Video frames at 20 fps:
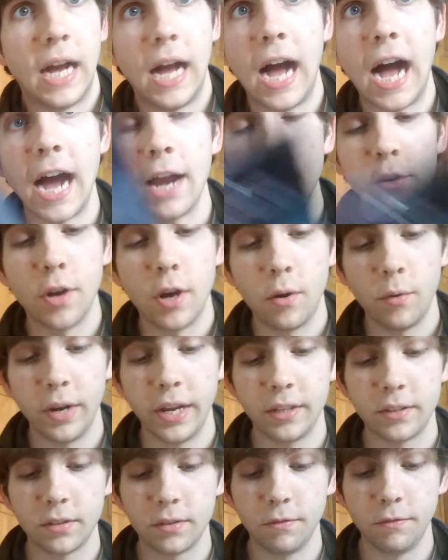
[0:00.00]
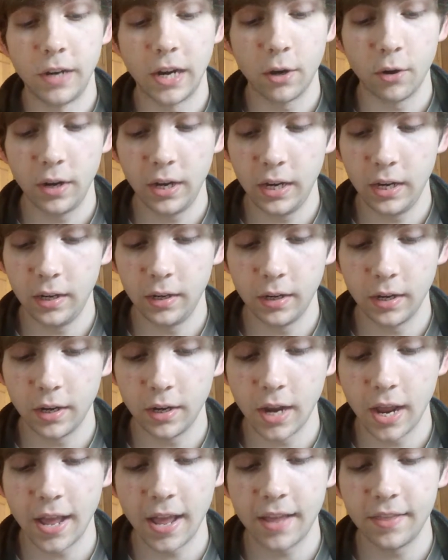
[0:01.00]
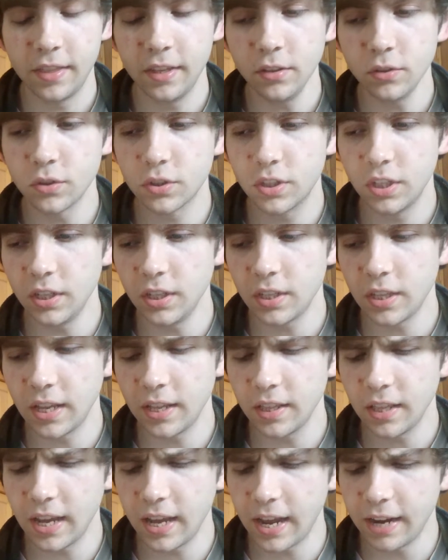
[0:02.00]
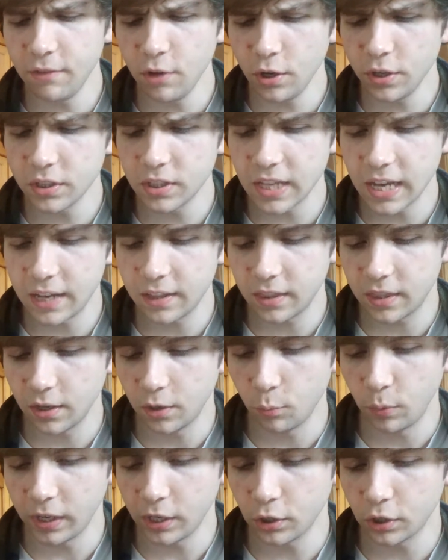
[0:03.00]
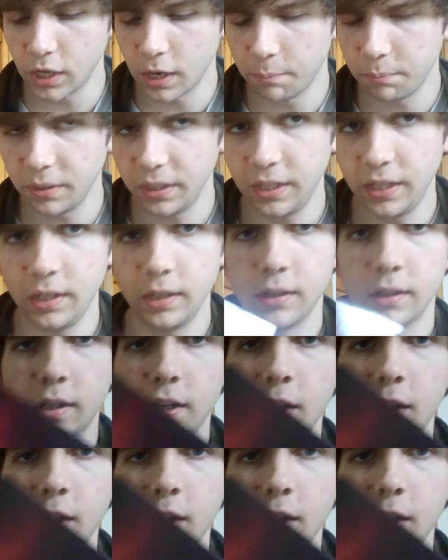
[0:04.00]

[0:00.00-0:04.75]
I don't know. It's very, and this I noticed that the record company